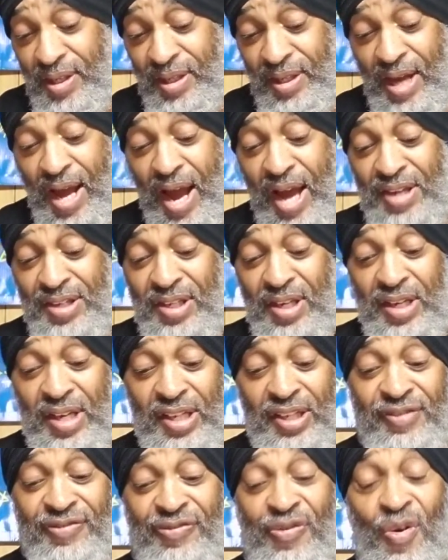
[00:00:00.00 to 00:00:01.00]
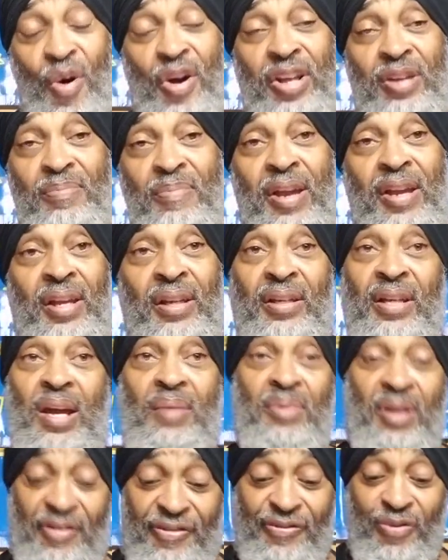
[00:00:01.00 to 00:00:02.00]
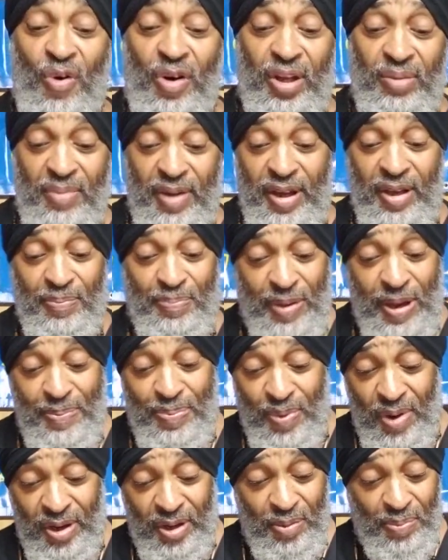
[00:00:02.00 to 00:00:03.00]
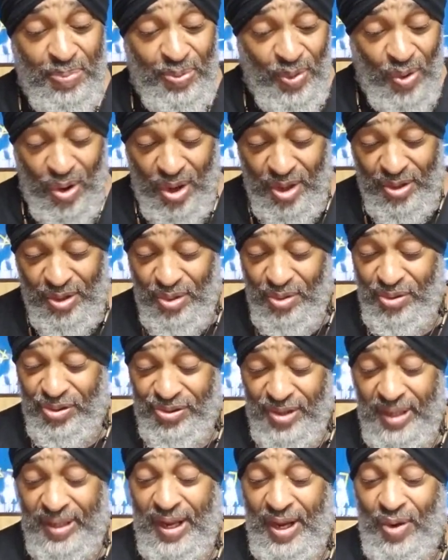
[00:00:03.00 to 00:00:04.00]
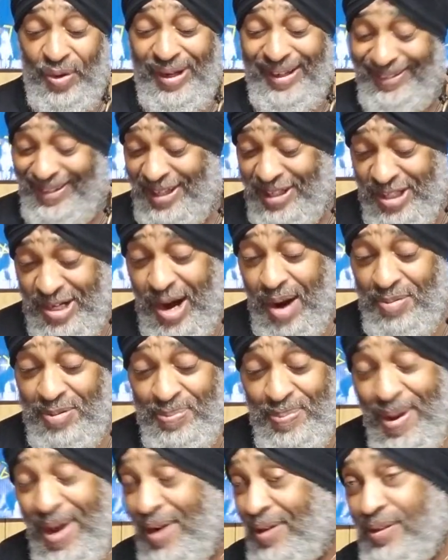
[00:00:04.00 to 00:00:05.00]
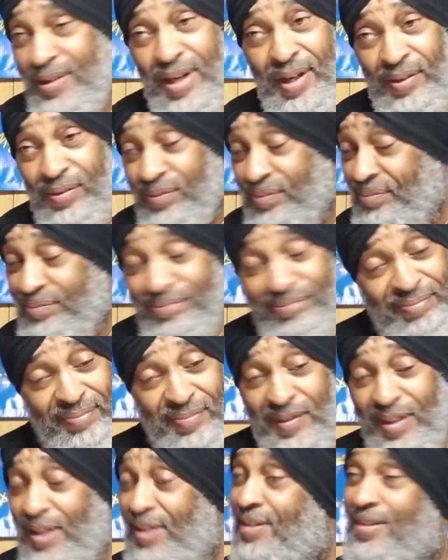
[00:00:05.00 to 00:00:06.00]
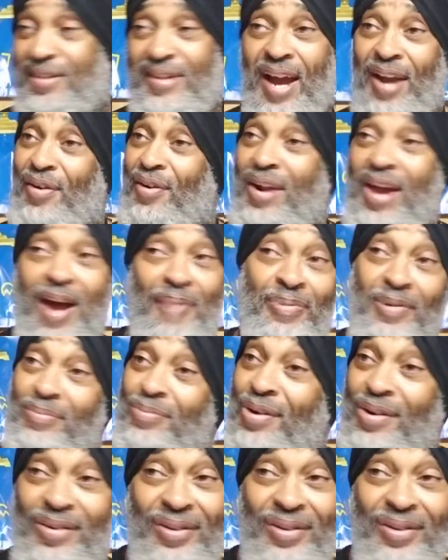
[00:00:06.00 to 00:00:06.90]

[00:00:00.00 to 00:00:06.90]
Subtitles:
guys. There's 40 million, damn near 40 million people unemployed. Do you think they're gonna get their jobs back? No, it's not gonna happen, bro.